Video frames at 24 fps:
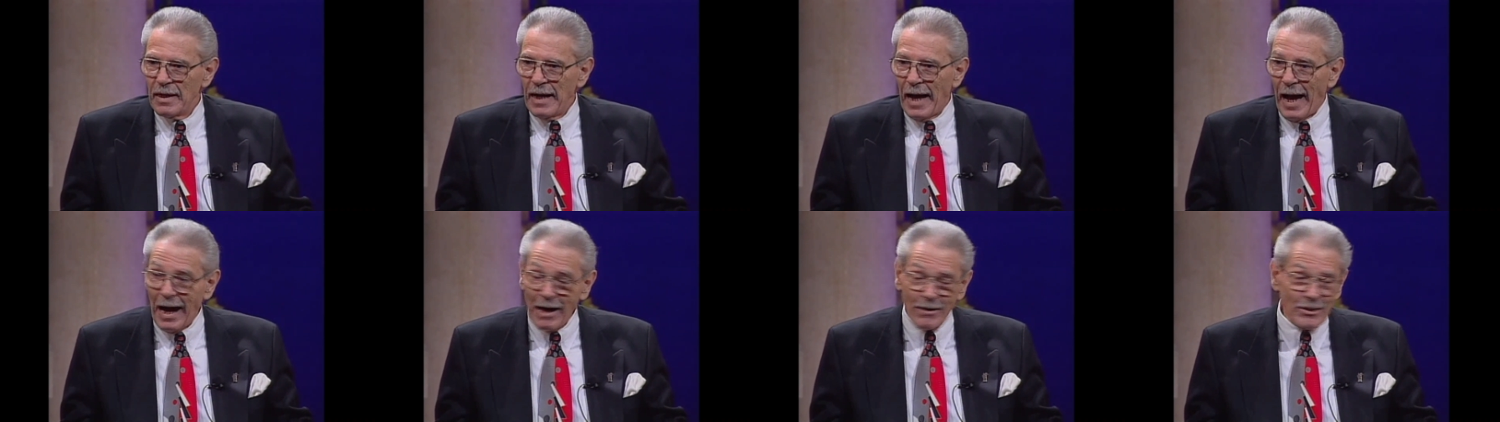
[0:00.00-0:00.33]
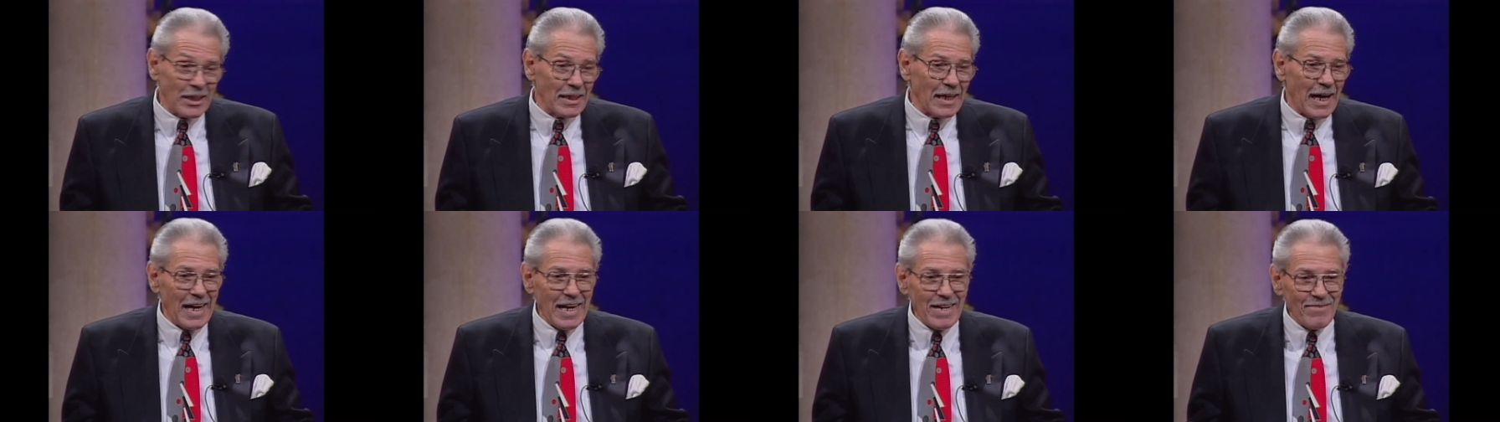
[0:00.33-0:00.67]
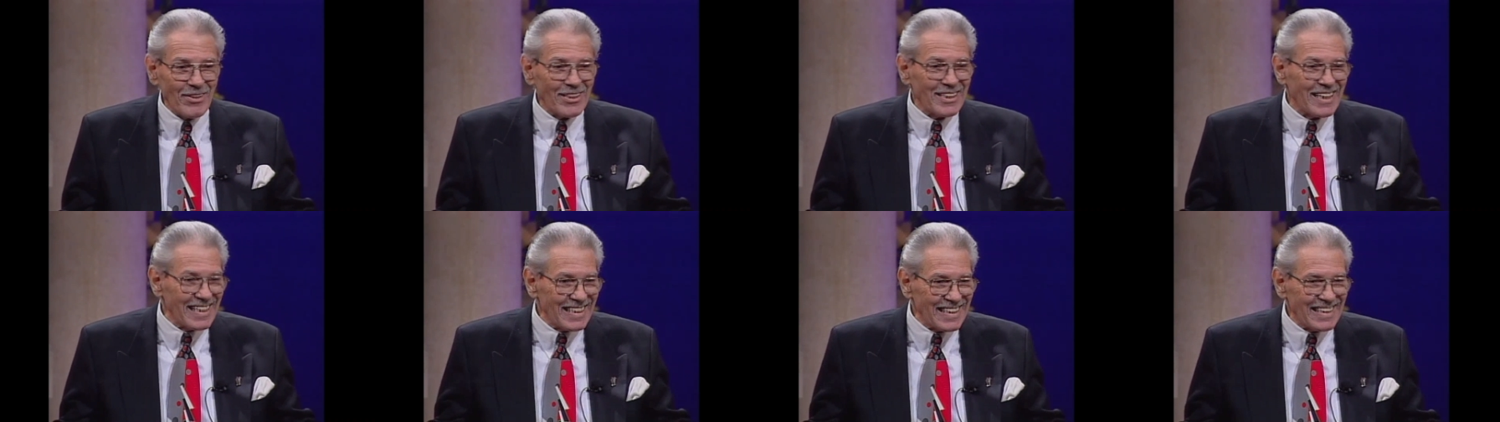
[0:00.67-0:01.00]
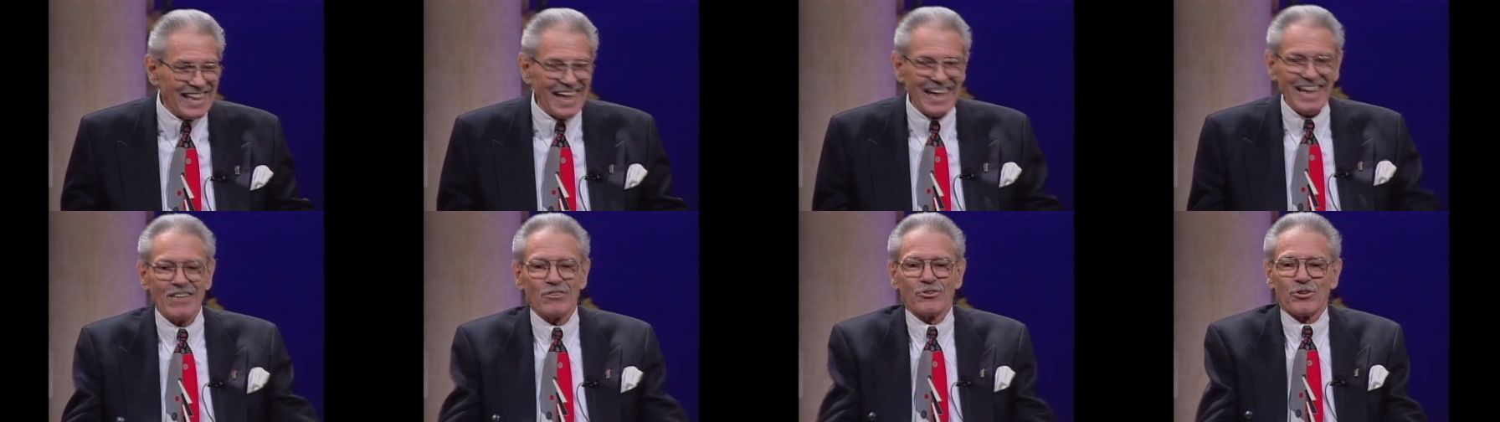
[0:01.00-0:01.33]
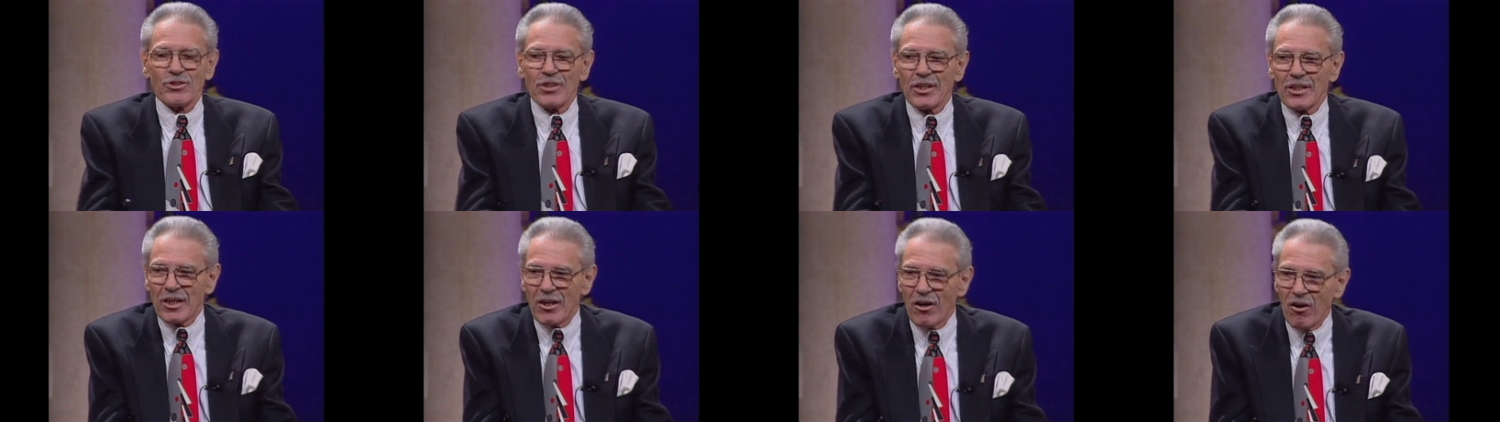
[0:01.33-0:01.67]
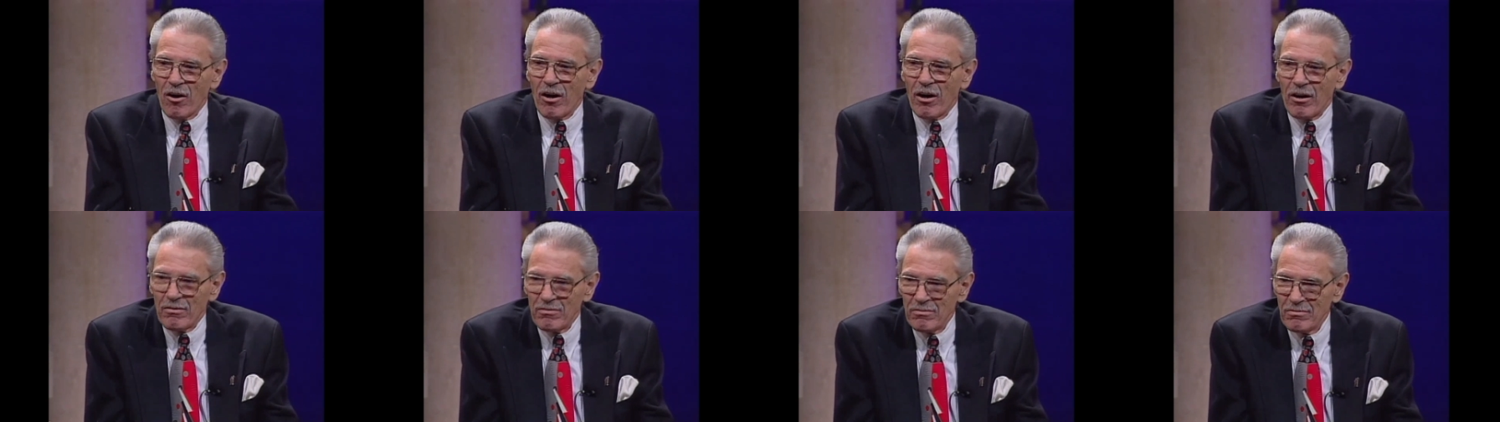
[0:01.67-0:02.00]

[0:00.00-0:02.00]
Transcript: How can I even get down to the car?